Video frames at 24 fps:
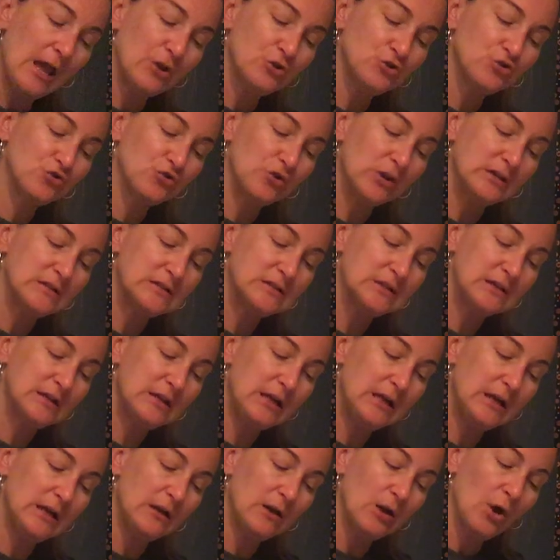and trace it
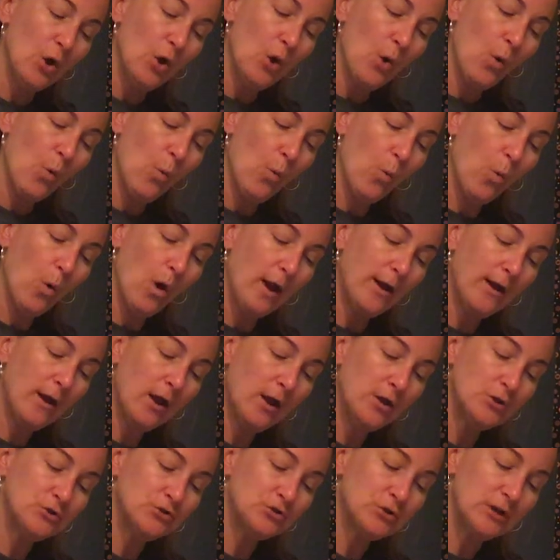in.
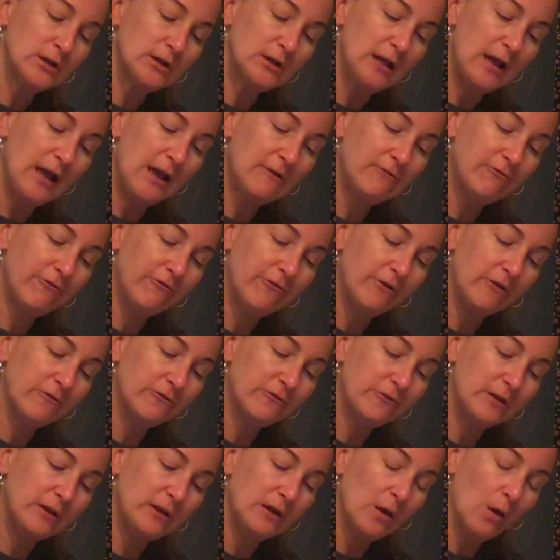
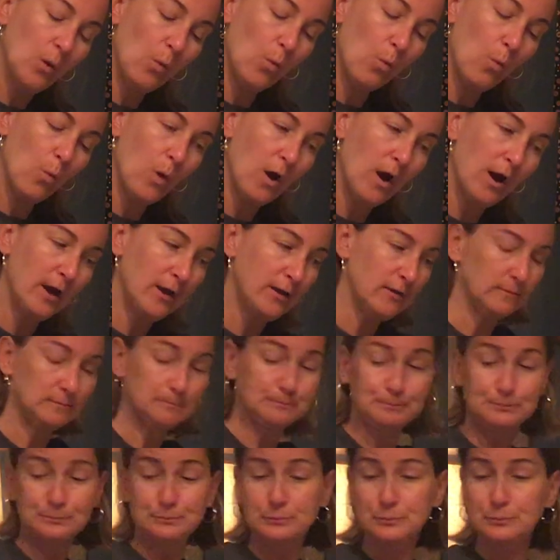151.
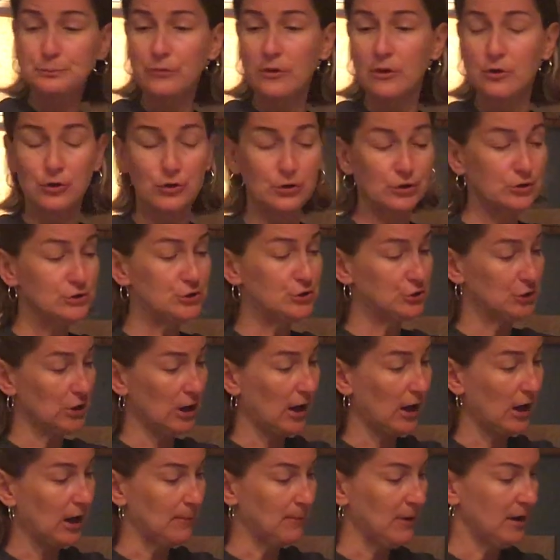Good
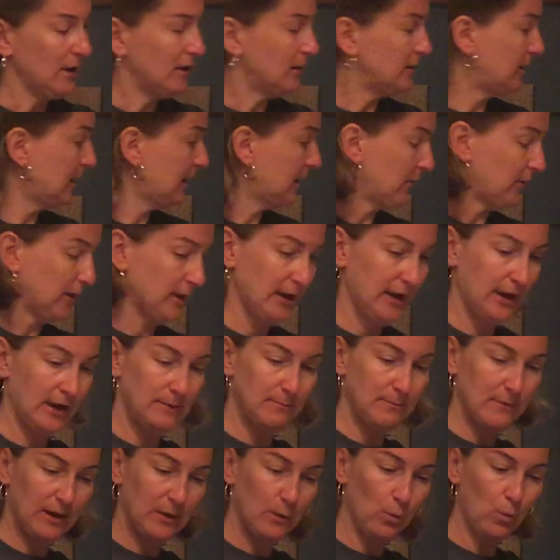job. Now, I had
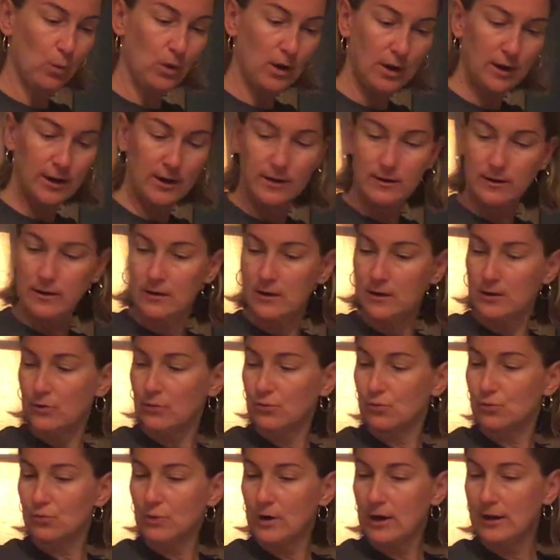my 1
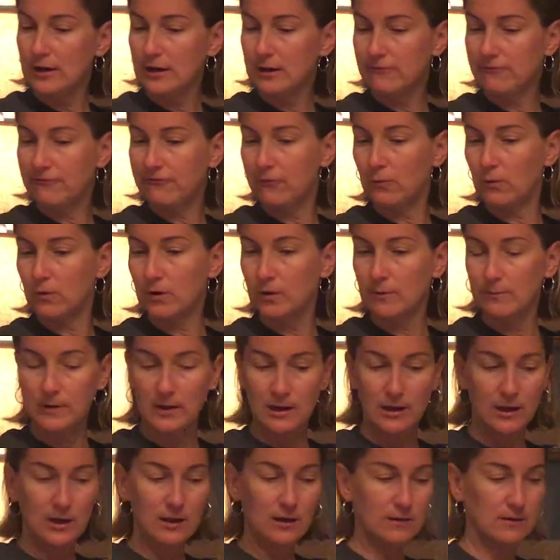ready for
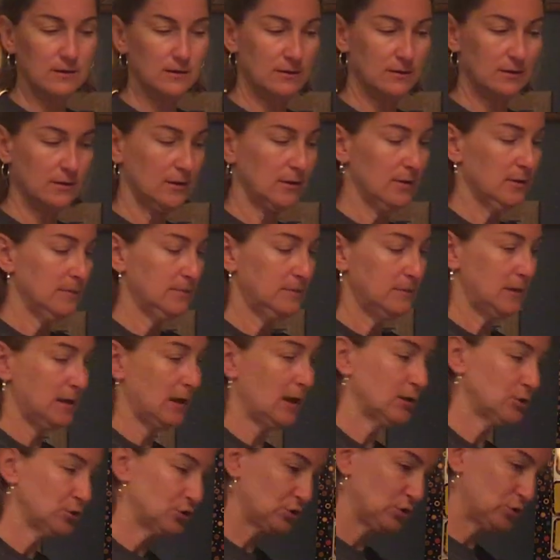me.
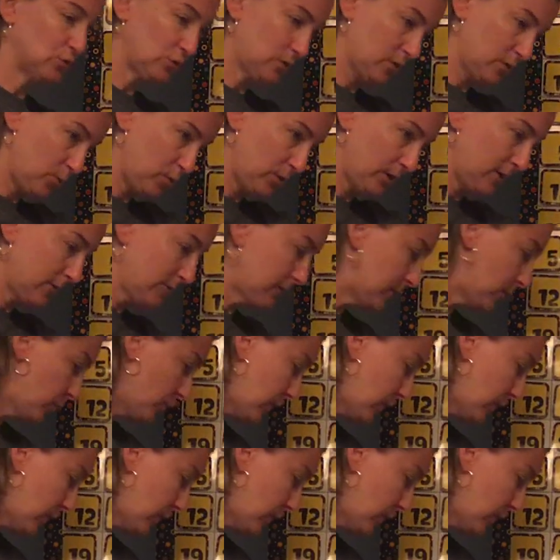Not sure where it